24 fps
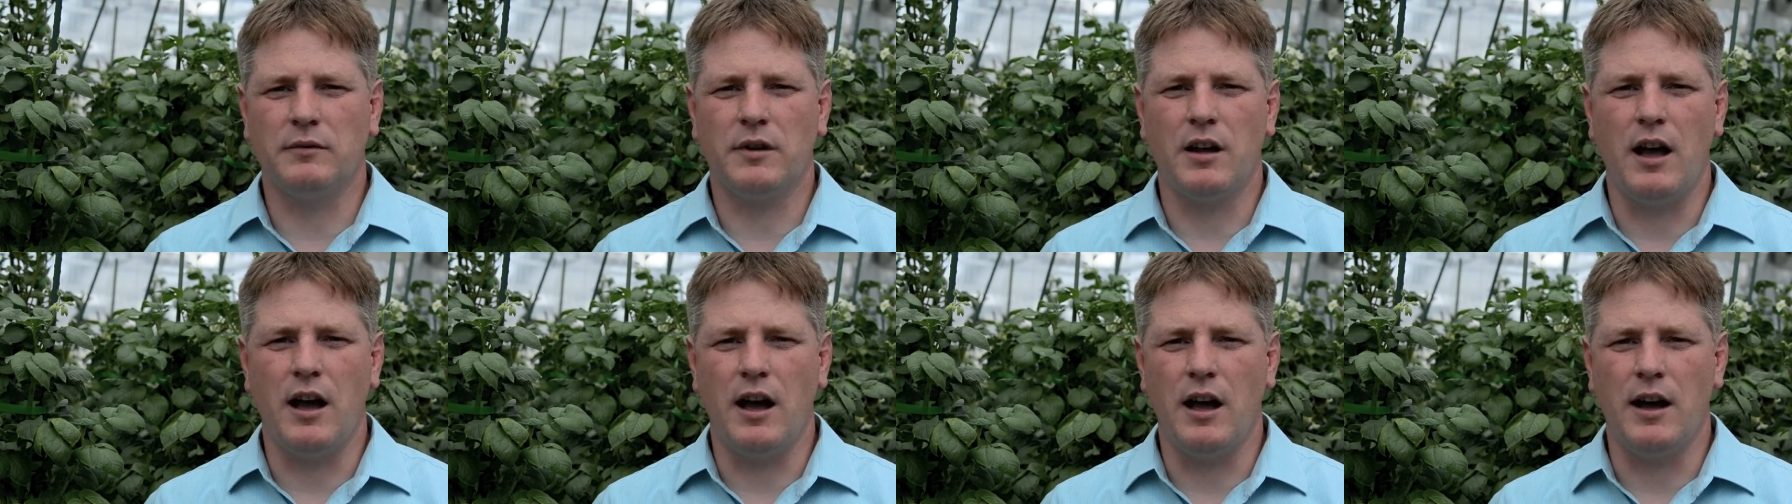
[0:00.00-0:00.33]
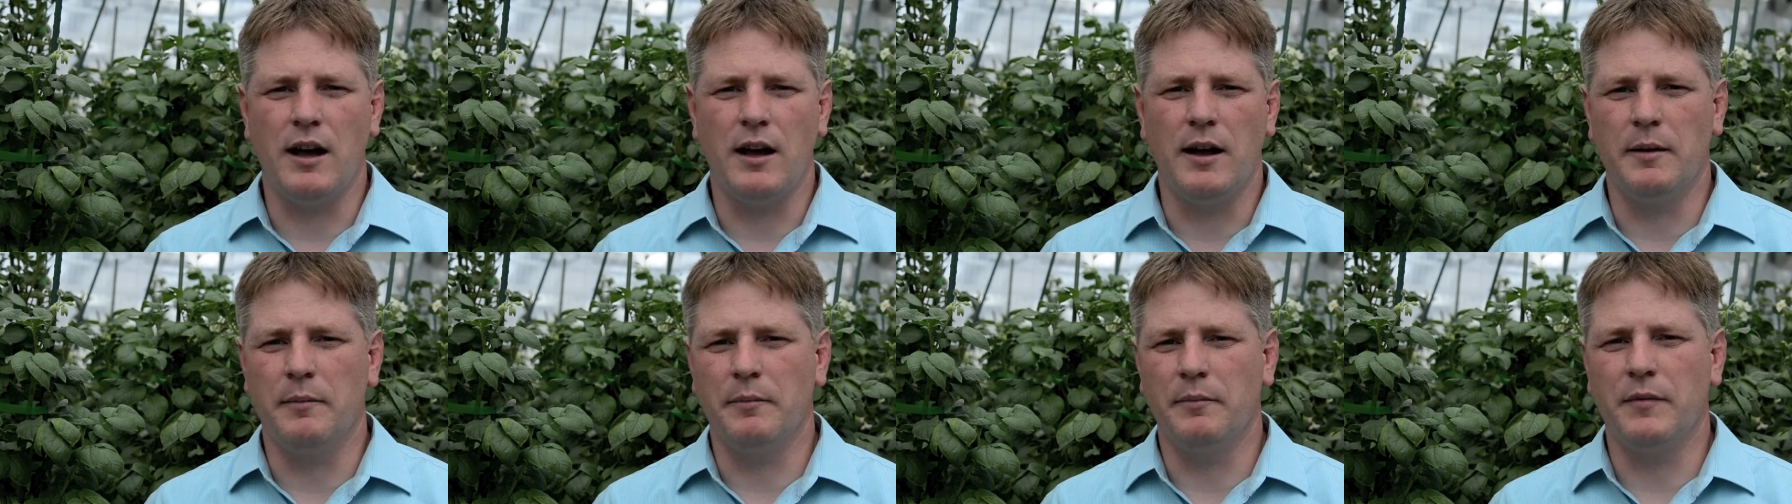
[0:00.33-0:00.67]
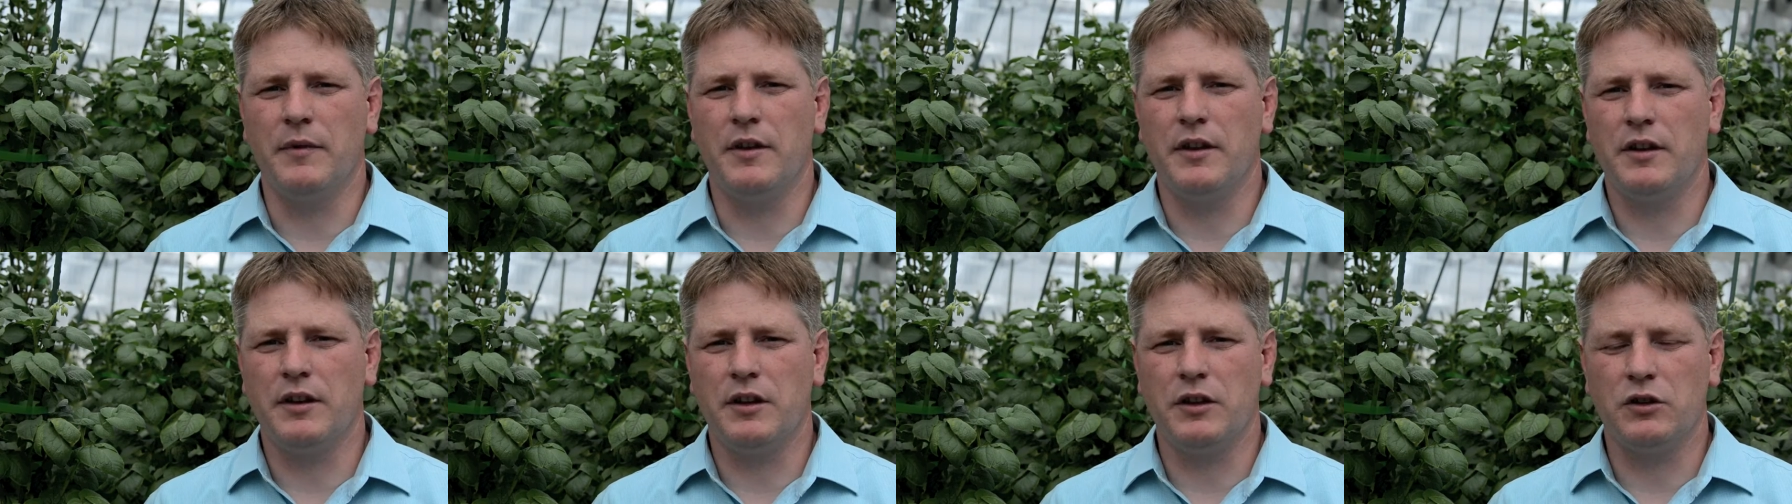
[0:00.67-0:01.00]
um,
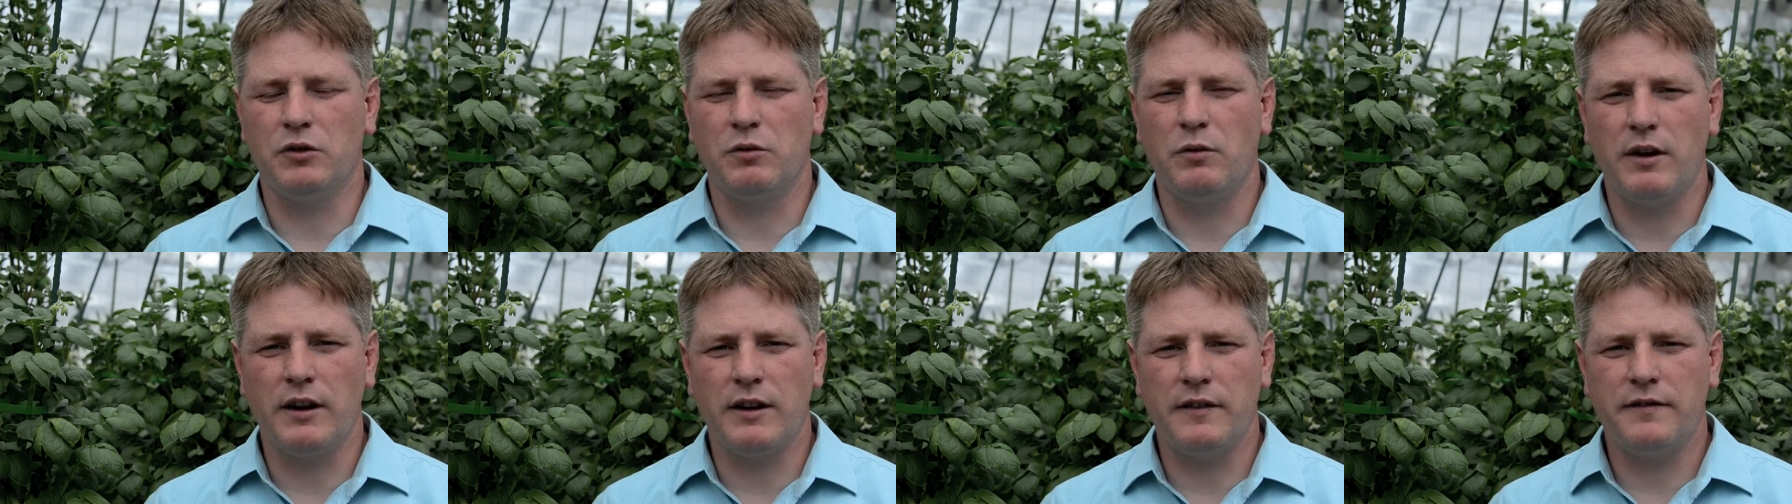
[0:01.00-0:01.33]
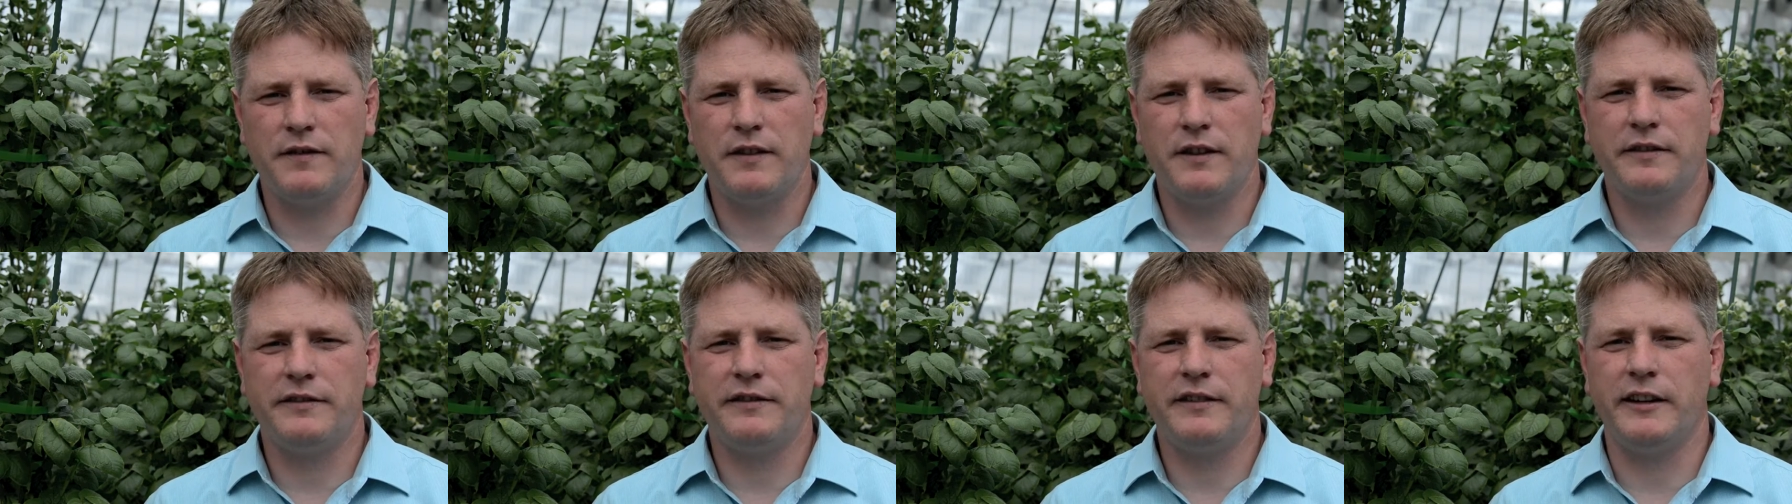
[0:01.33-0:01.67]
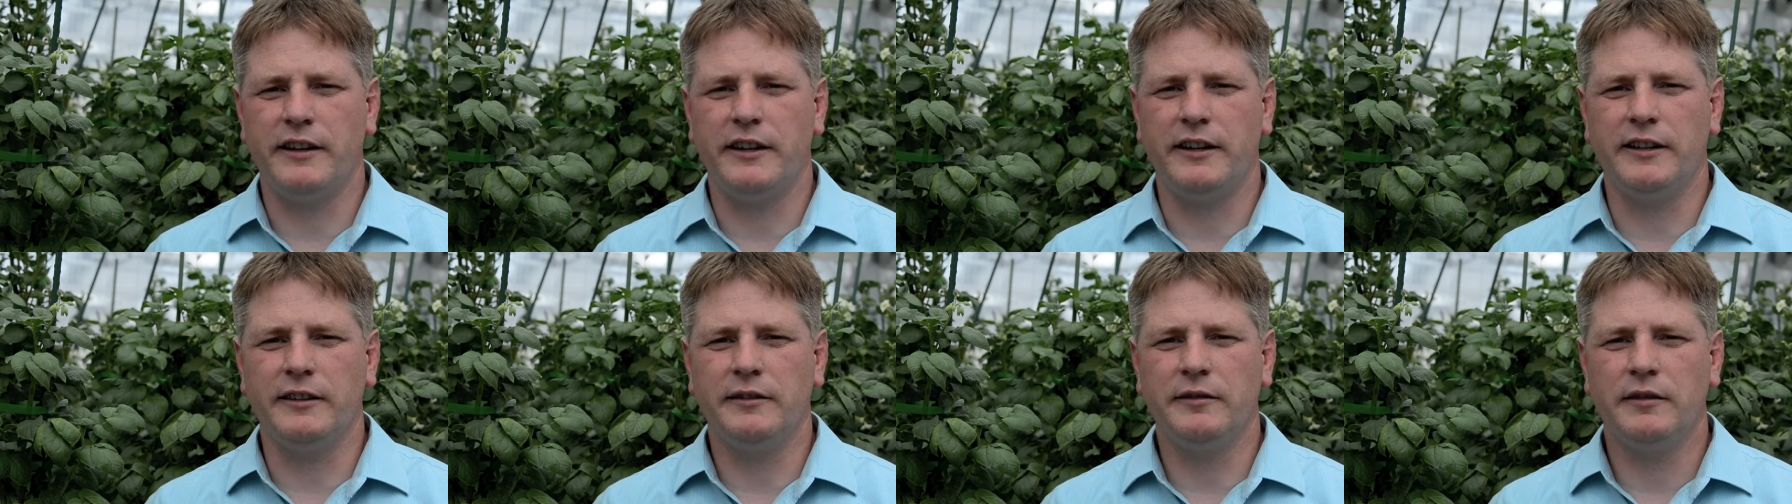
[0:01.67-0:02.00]
in twenty
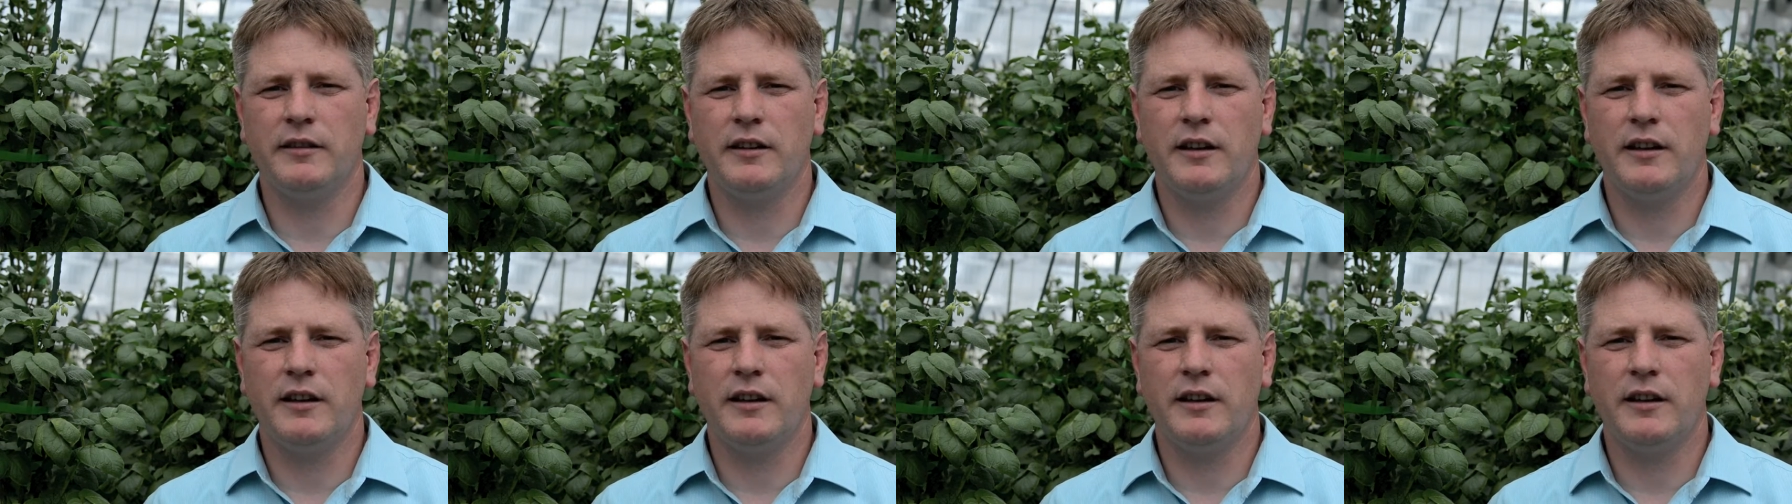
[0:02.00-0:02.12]
fifteen.